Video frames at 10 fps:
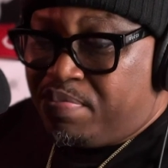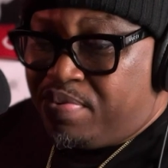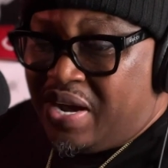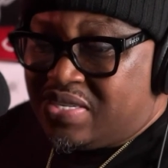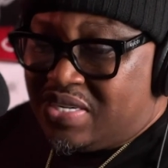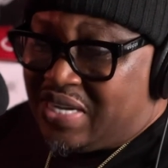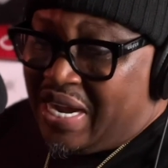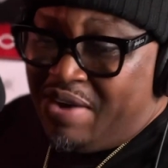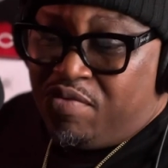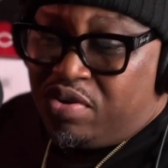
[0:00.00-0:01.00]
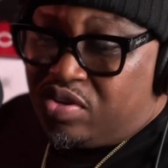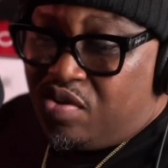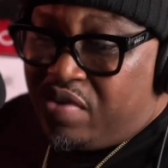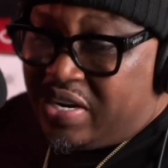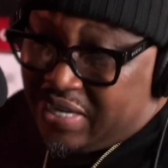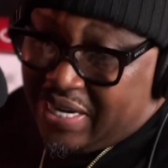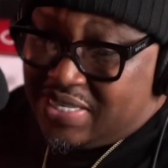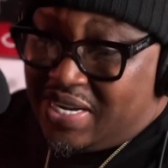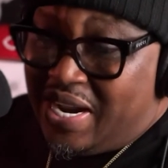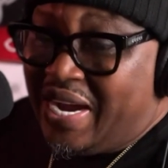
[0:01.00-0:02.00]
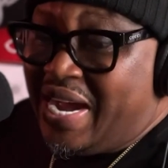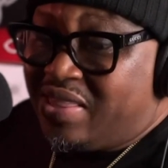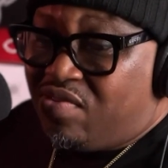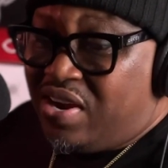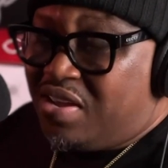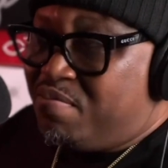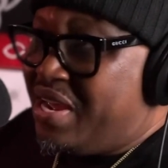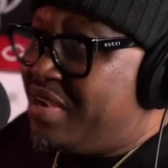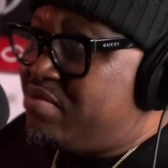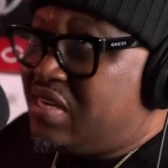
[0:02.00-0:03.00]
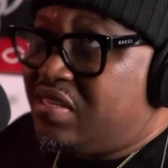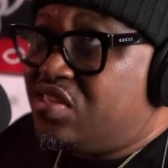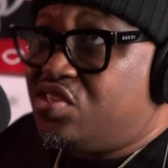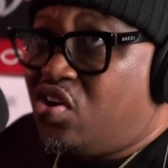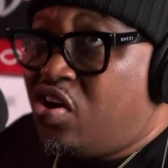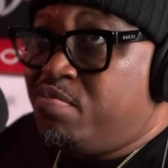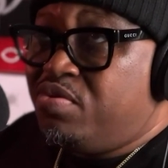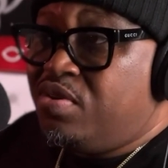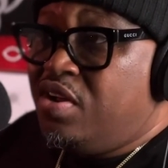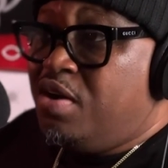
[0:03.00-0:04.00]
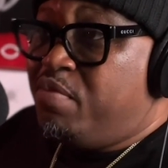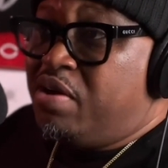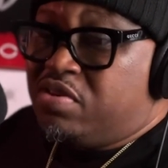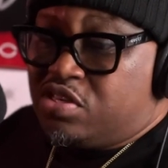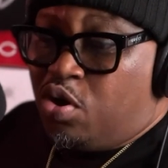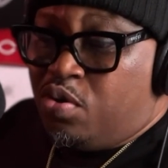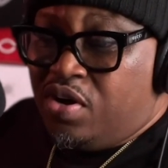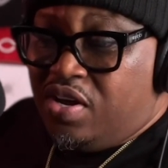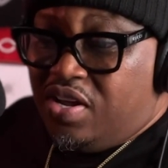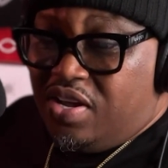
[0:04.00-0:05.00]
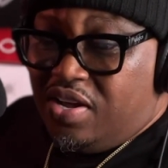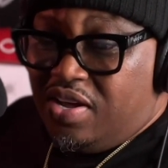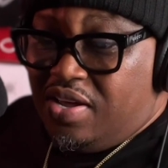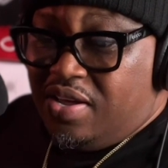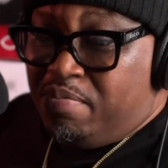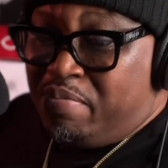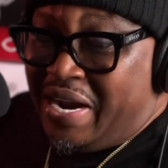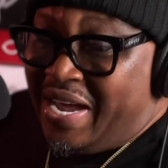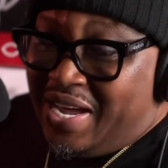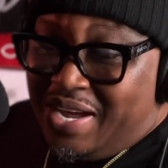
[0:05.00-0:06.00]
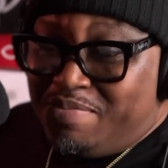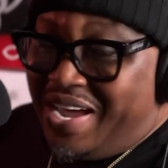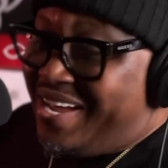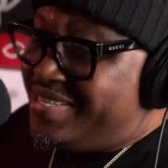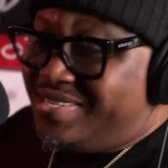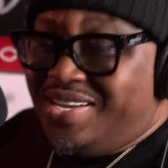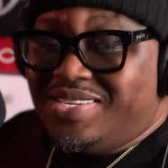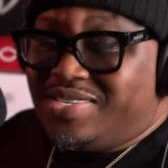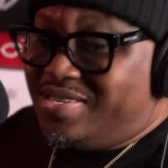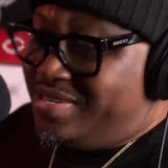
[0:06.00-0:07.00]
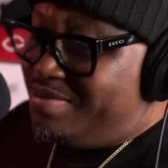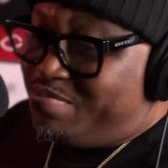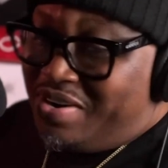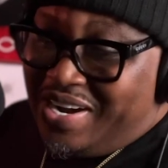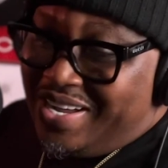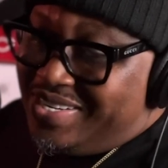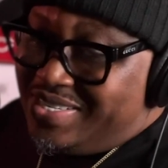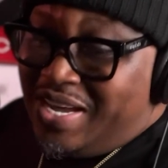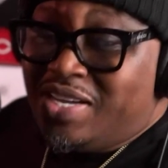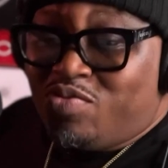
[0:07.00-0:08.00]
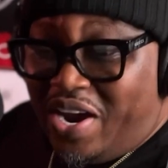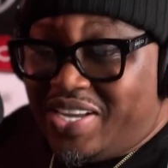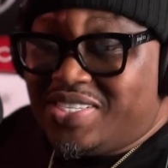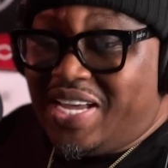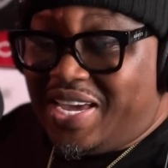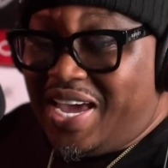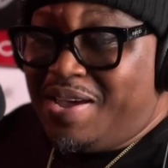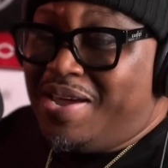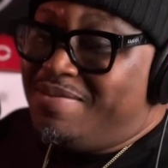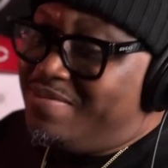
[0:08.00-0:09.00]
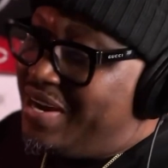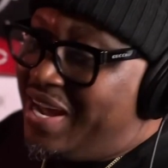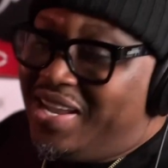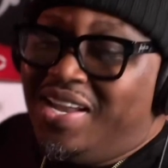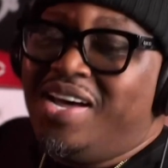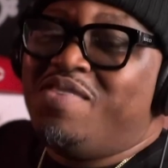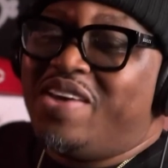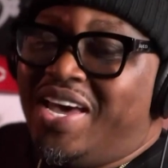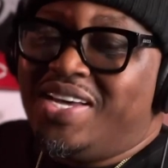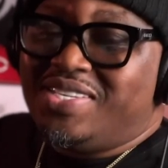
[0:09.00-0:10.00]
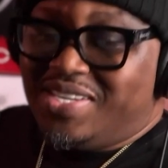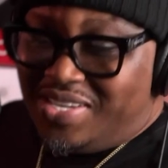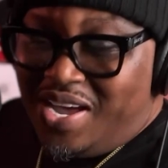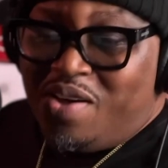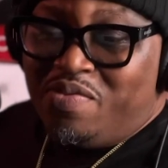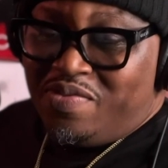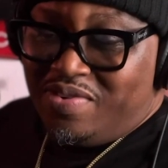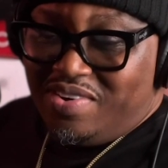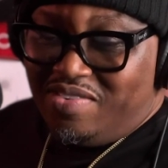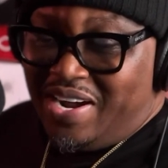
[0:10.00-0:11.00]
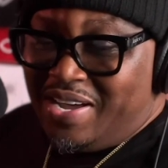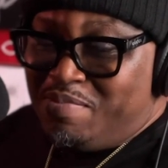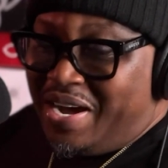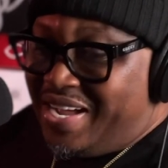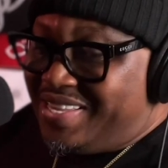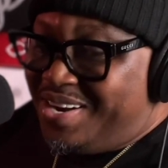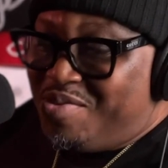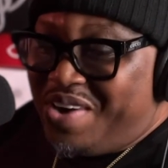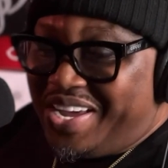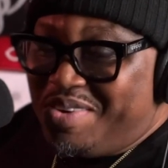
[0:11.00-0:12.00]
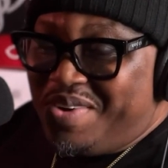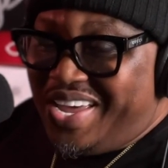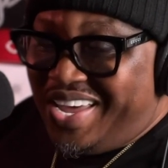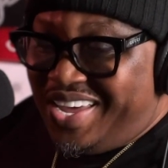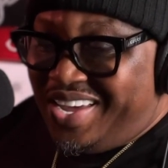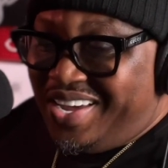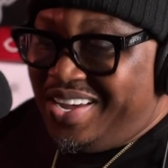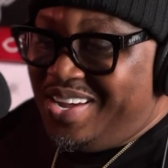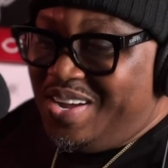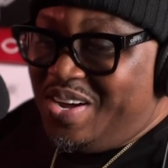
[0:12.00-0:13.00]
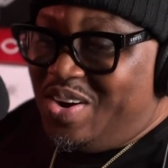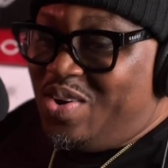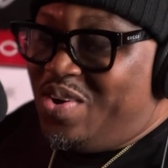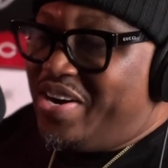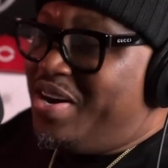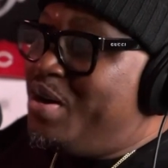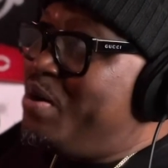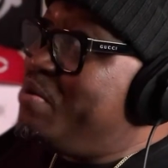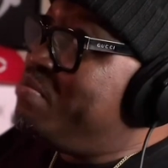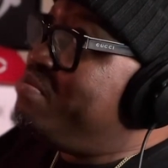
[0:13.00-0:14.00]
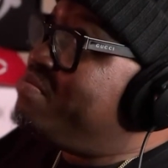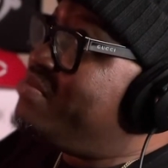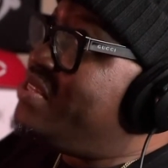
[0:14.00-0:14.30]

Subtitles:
of the process. Like I've worked on records, like I said, and I got the record back and was like, this is horrible. But it was so, but I mean, it's bro, it's records that can't, and I love A to death, right? I did a record with A on,